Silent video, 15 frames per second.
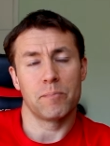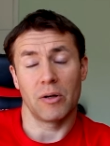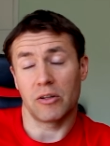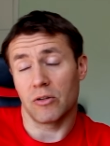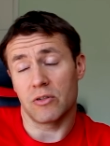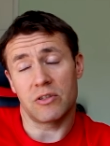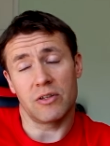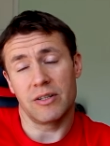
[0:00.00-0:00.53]
But
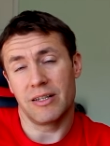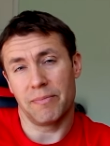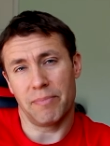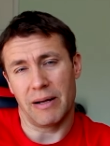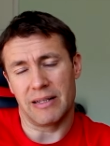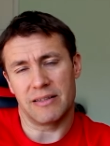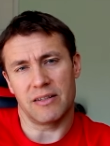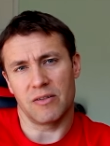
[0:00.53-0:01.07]
also it
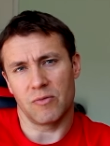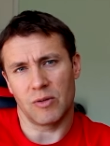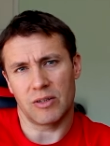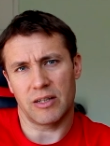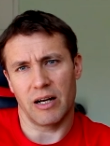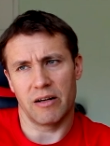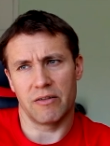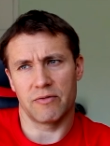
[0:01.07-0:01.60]
depends on
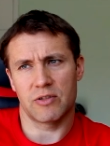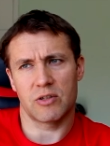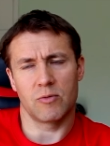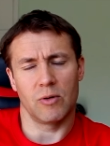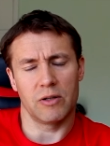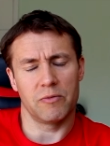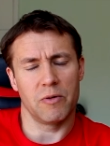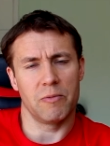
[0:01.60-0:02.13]
what kind of
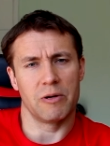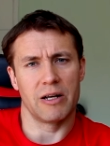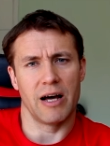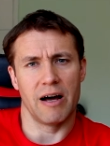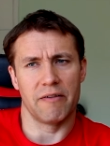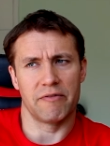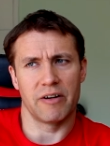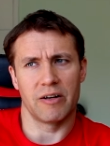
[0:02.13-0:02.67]
squad we will
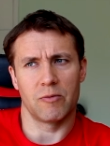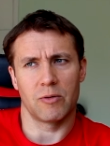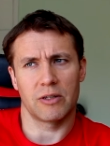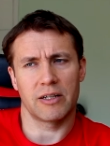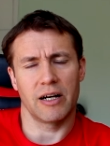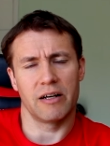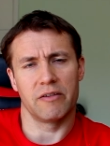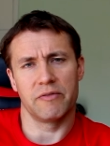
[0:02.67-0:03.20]
have and
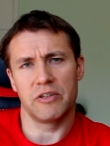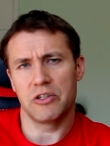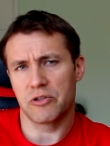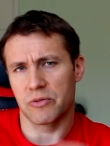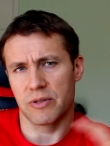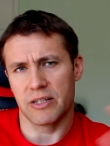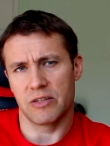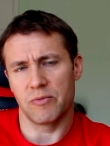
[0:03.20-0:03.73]
what kind of
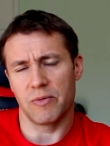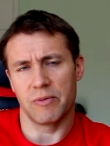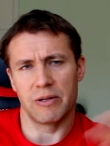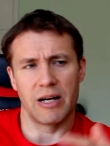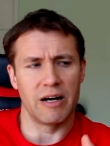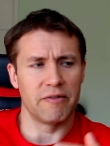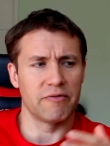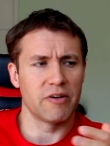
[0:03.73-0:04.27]
injuries we
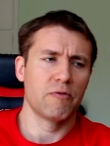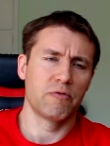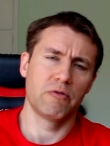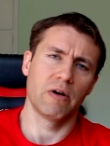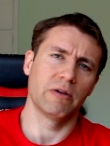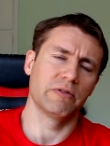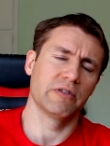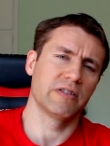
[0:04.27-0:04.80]
will have
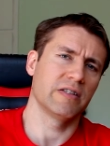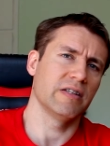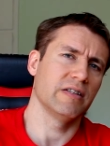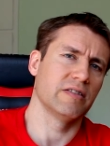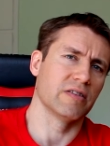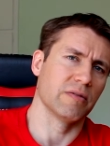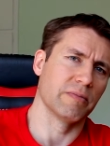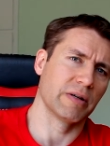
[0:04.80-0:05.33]
throughout the
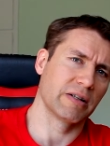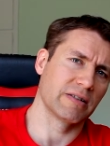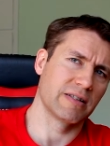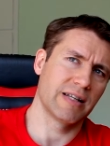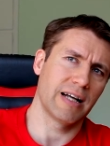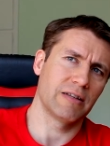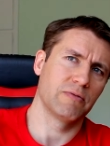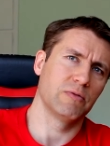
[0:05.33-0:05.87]
season,
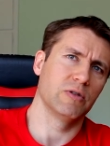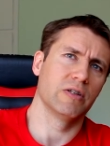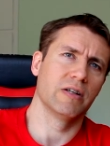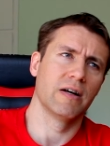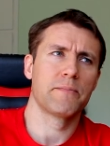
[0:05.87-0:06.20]
because that would,